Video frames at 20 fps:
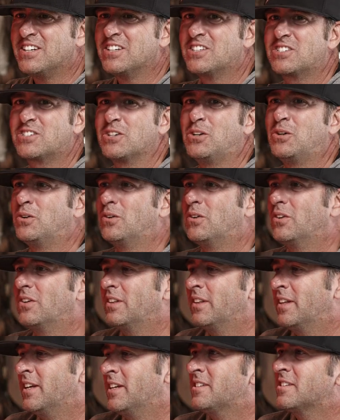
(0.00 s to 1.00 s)
So
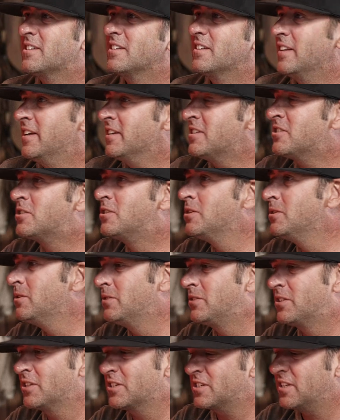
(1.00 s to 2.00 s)
let's
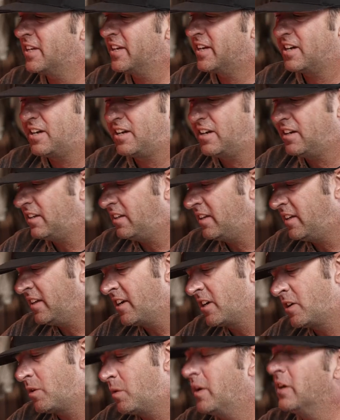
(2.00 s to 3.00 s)
do just like a
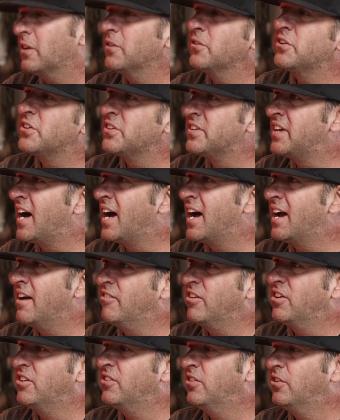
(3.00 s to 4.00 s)
quick little
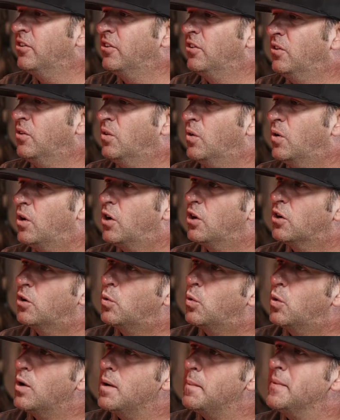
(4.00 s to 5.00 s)
dive into
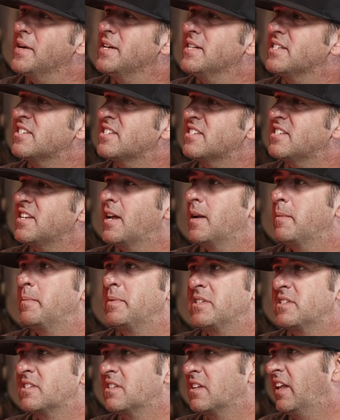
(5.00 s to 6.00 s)
equipment setup
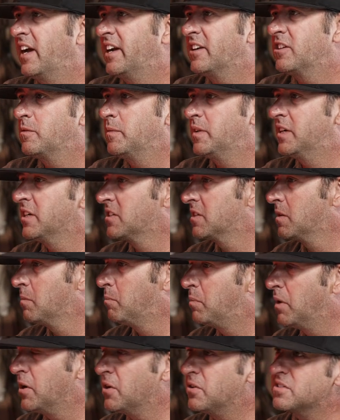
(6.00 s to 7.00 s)
and selection, because the
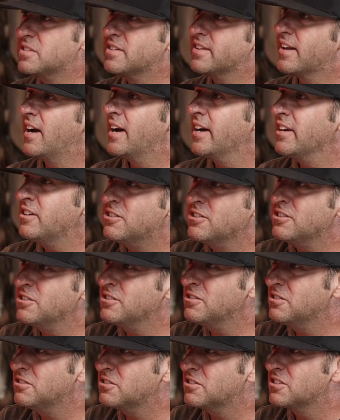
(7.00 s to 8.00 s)
bows that I
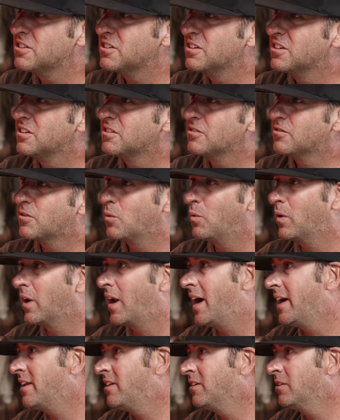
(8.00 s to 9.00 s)
choose for what
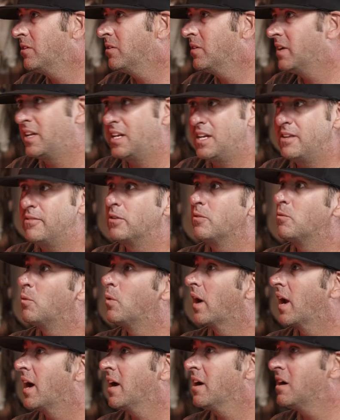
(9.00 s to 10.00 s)
I do, and even
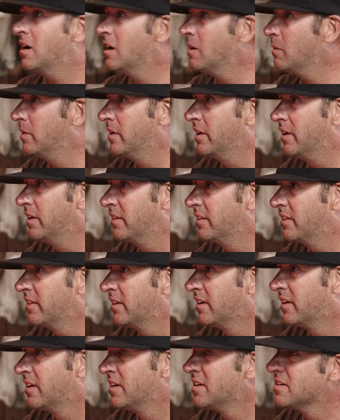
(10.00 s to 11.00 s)
what I hunt with,
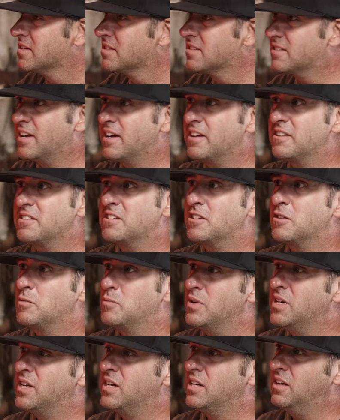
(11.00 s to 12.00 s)
sounds to
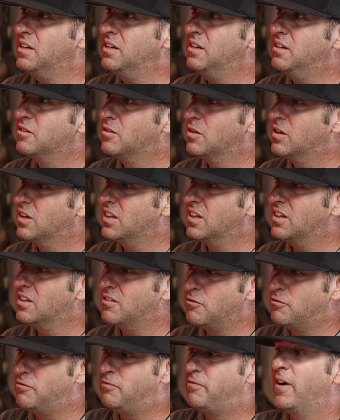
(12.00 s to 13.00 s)
me
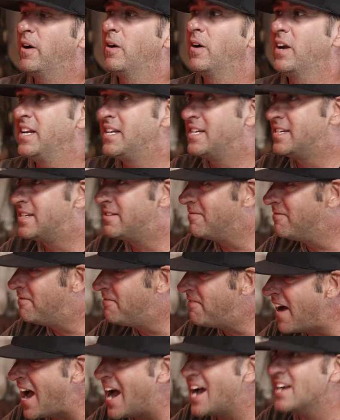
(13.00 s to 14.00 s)
very
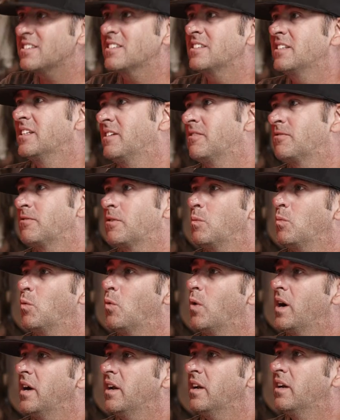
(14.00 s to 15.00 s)
vastly from
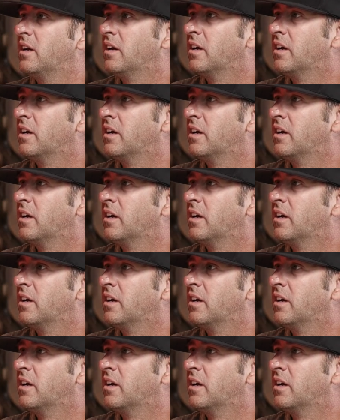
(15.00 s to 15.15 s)
what